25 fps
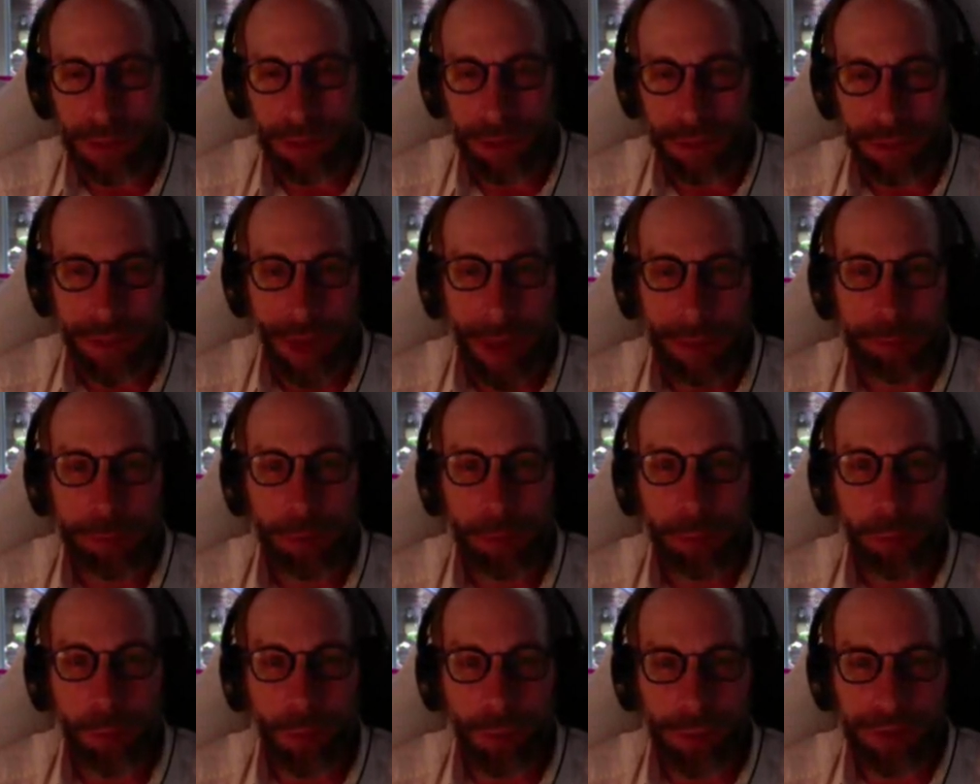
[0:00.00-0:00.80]
That
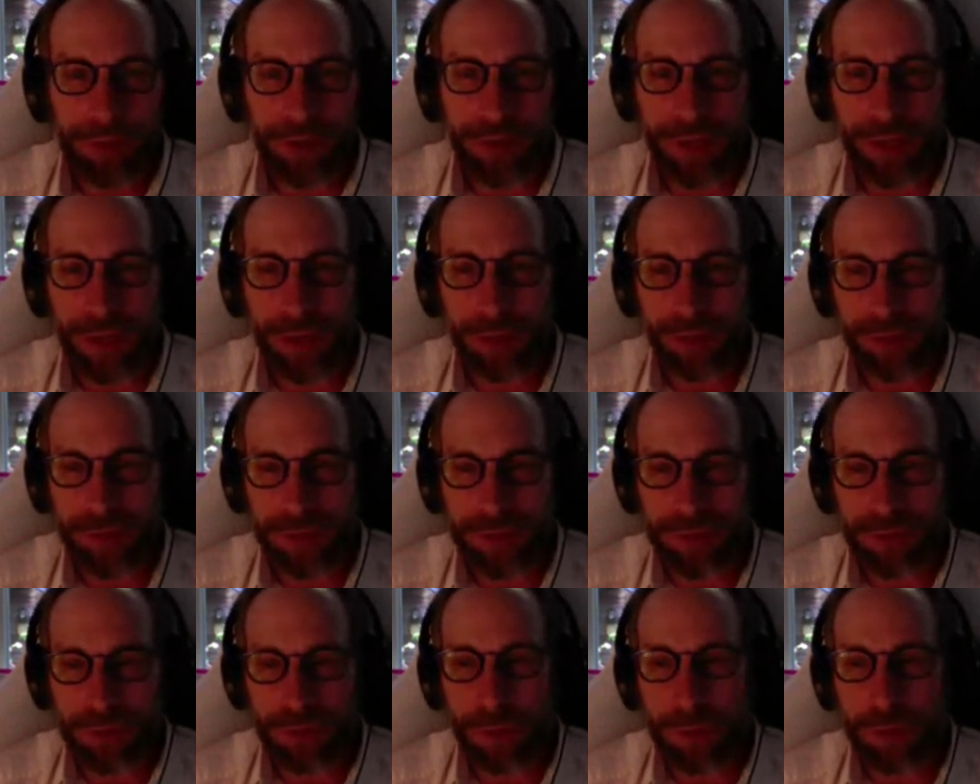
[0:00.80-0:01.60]
purports to give a
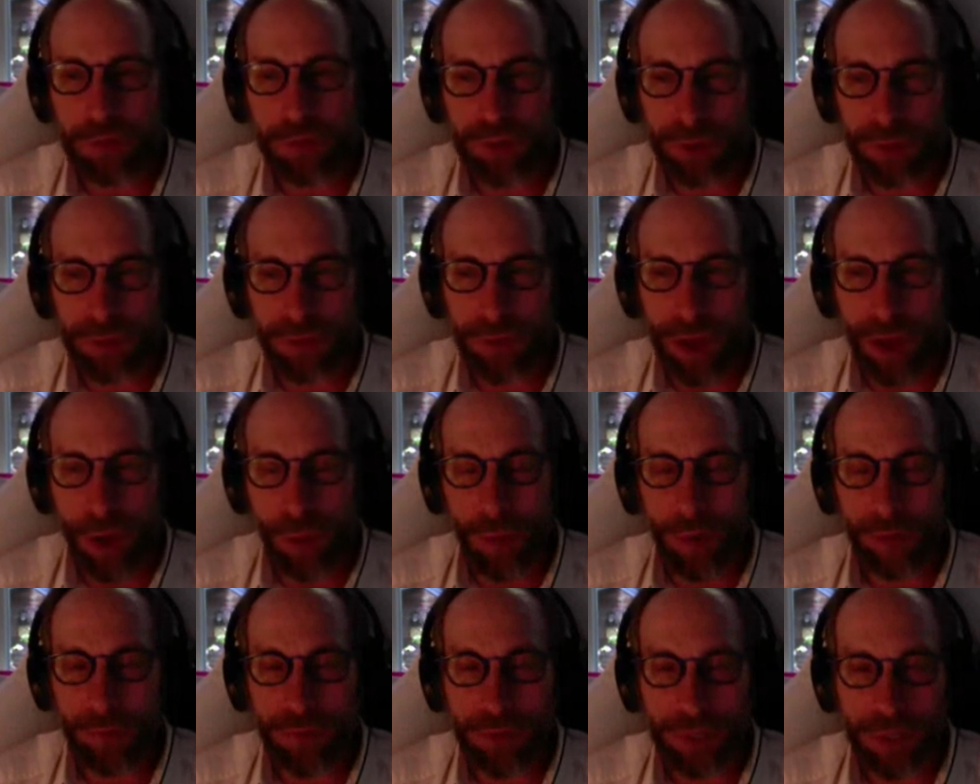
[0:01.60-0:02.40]
description of how
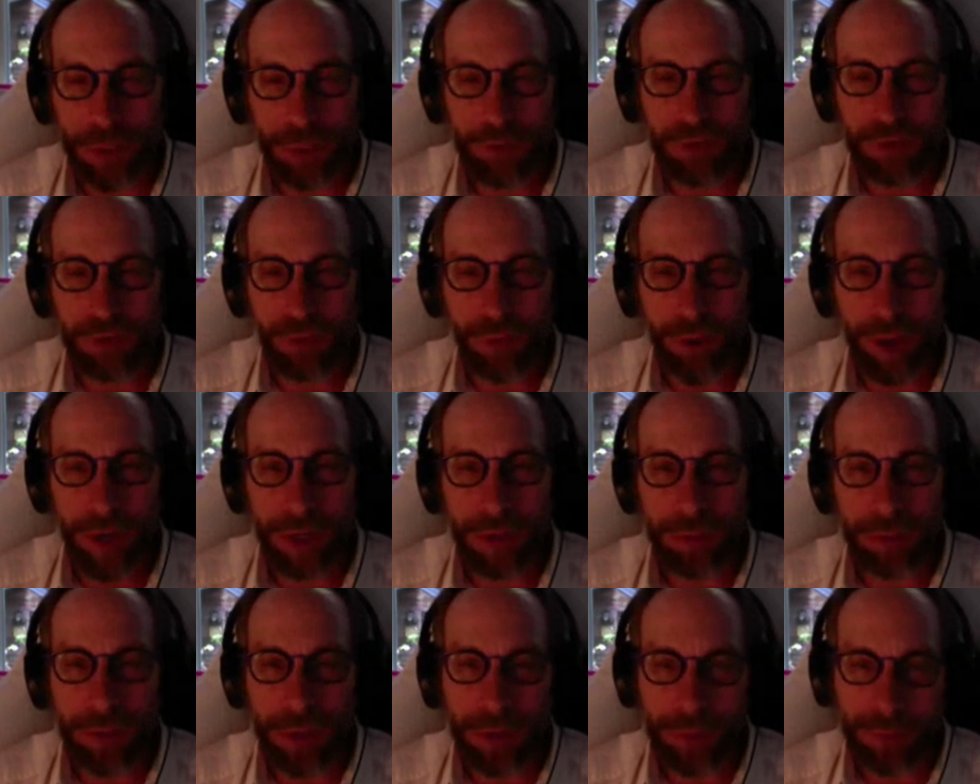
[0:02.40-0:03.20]
everything was
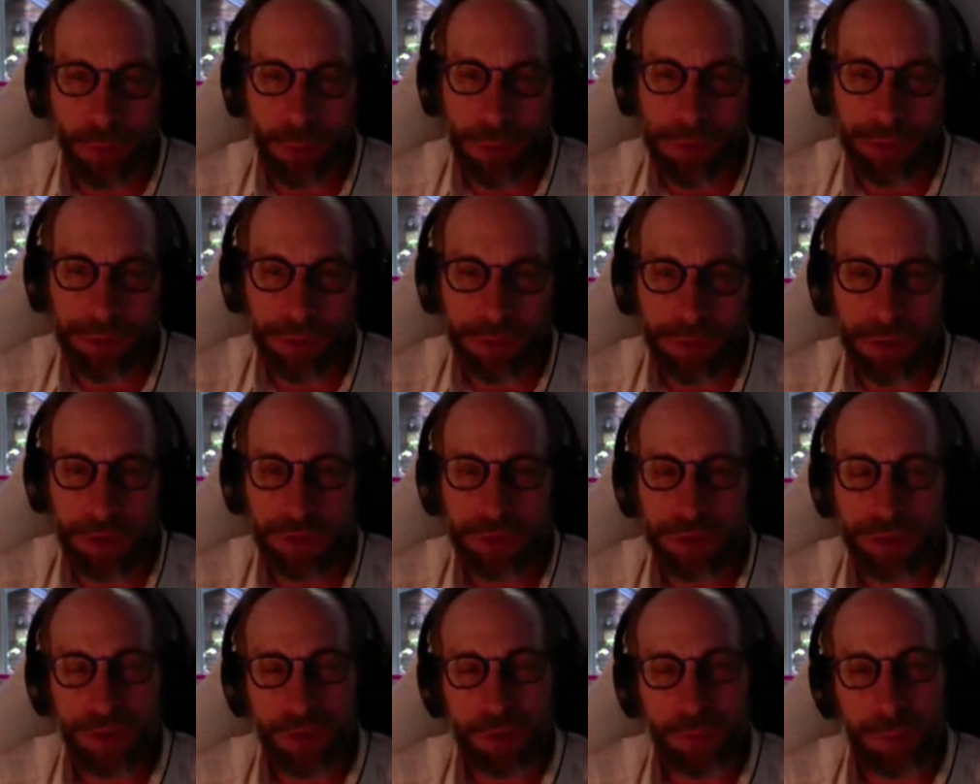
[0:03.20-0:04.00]
created, but of course it
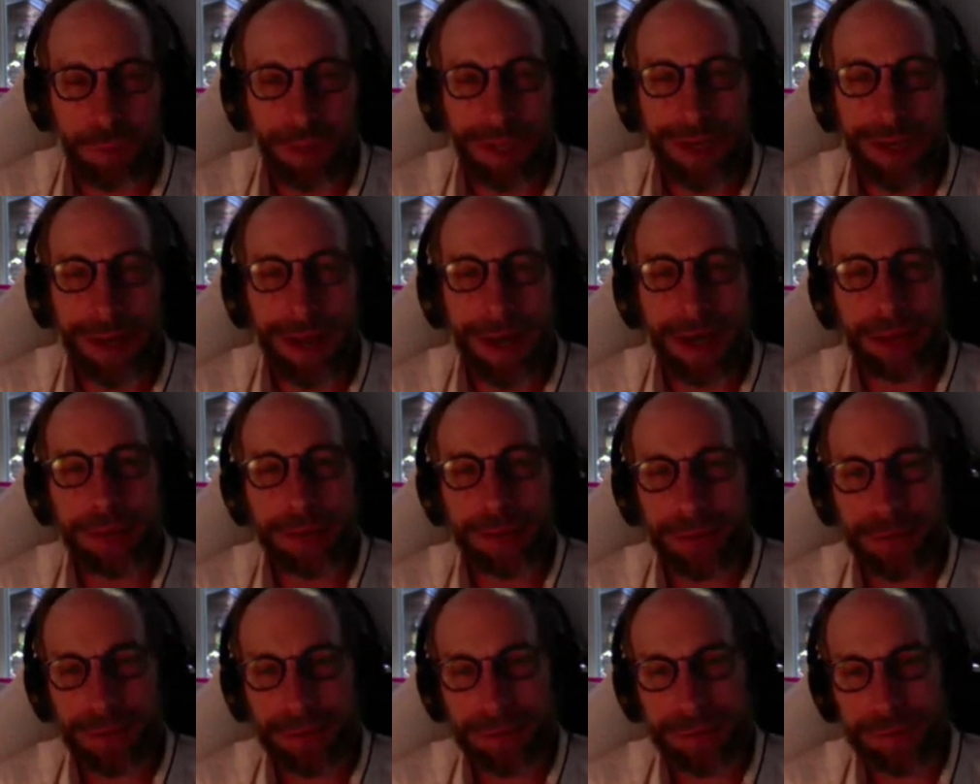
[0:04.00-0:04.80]
doesn't explain
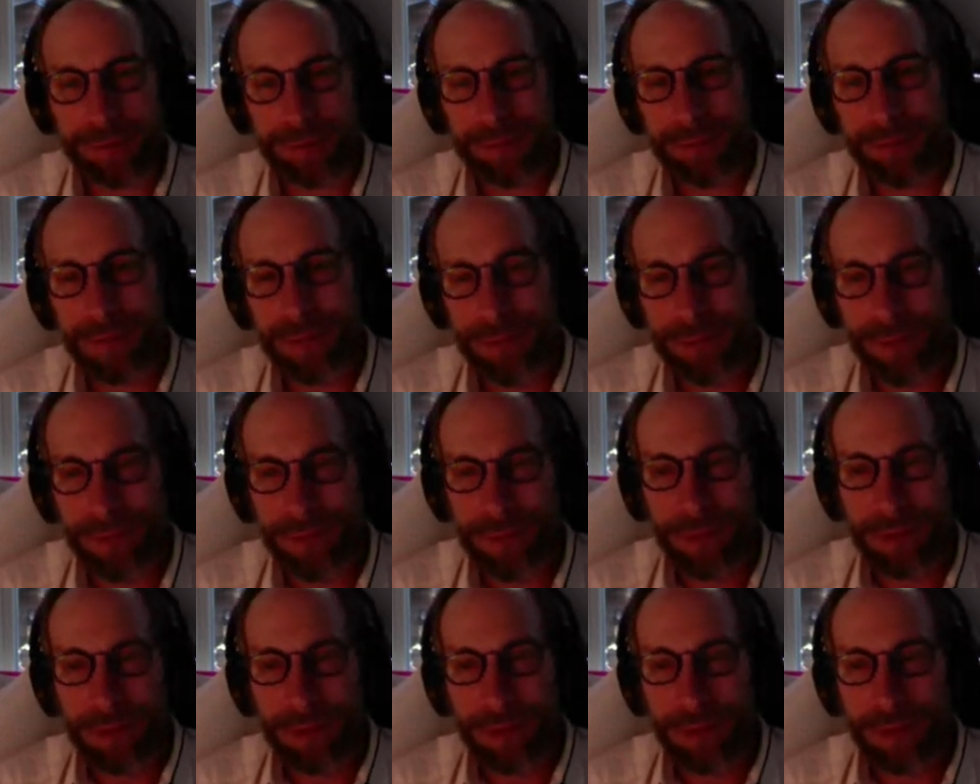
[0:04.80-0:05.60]
anything.
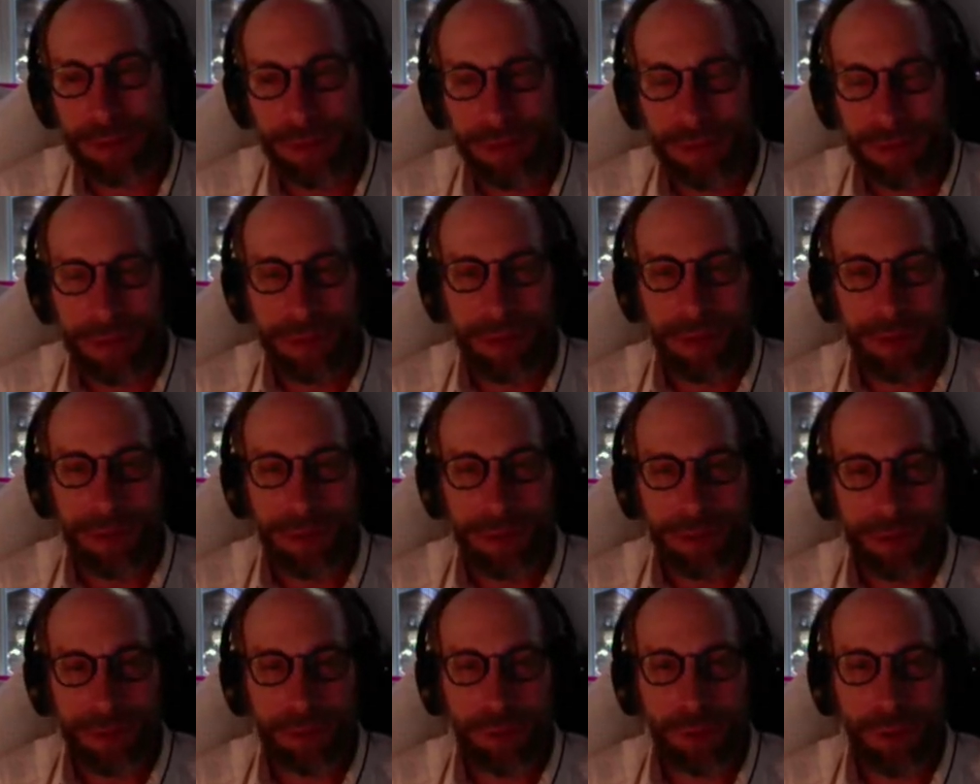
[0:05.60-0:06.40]

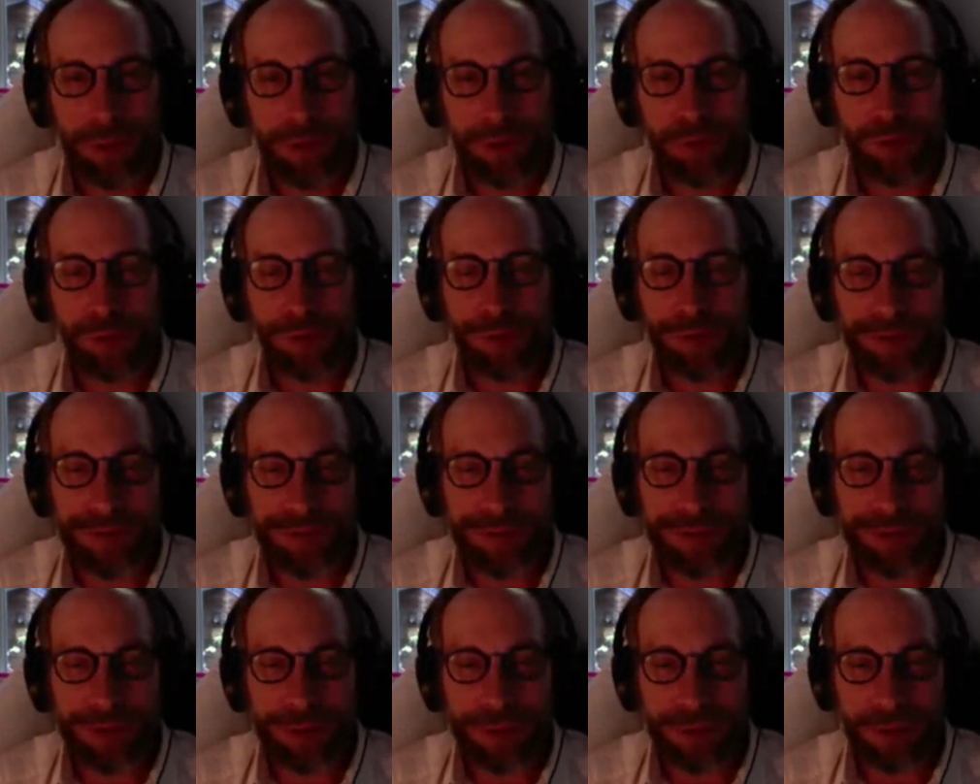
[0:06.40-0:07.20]
It has fairy
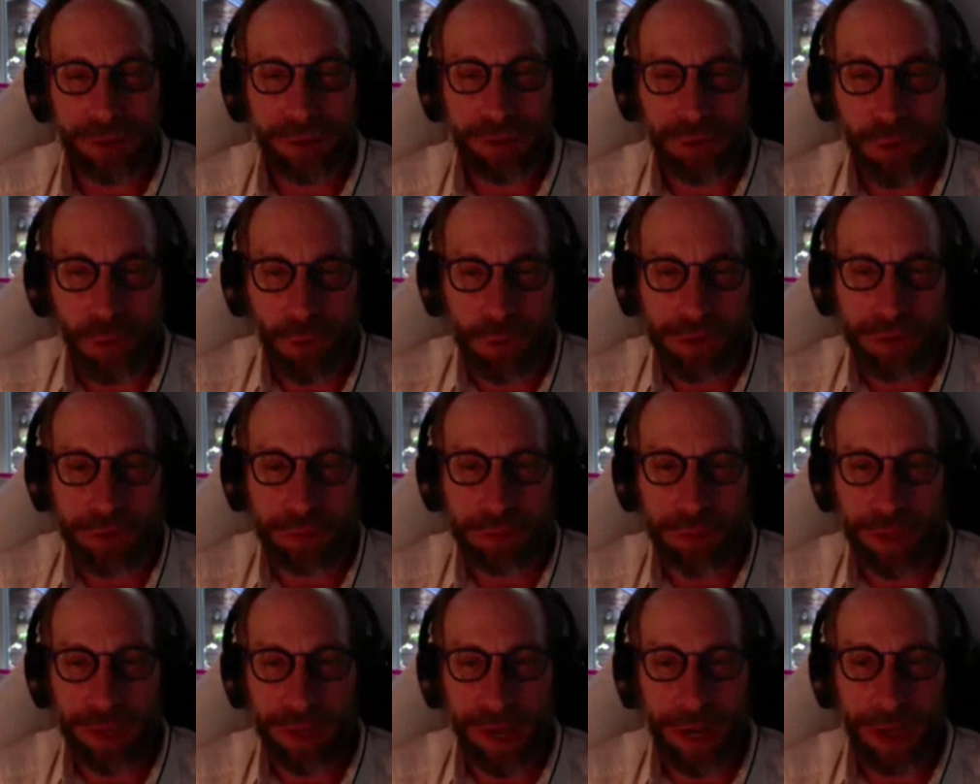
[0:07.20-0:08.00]
tales that don't
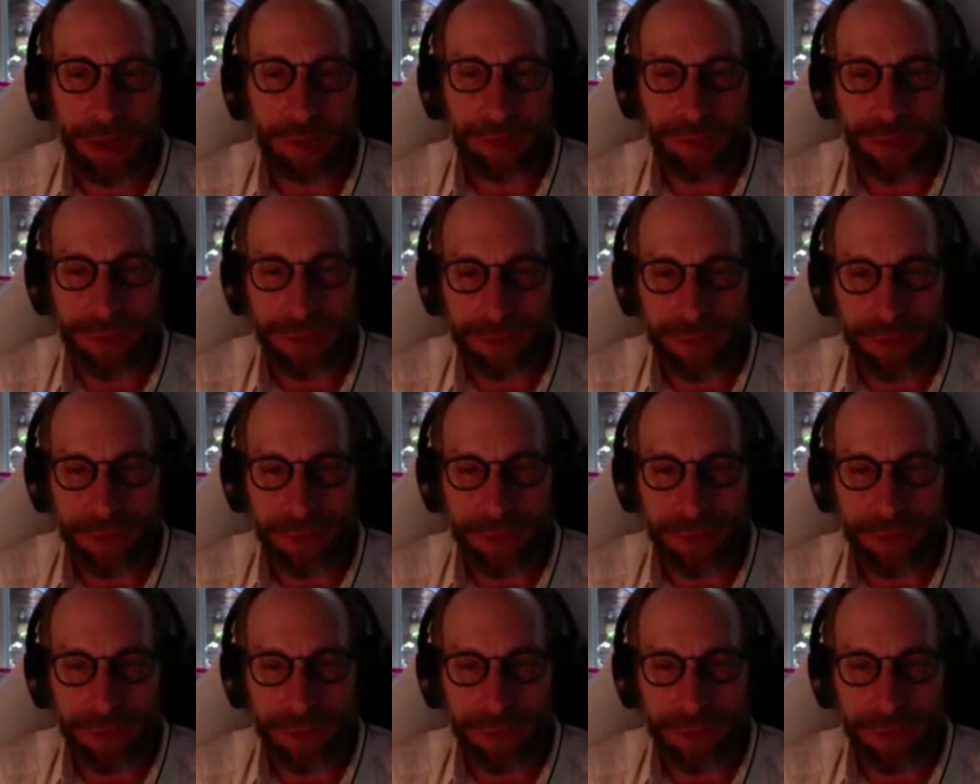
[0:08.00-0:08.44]
explain anything.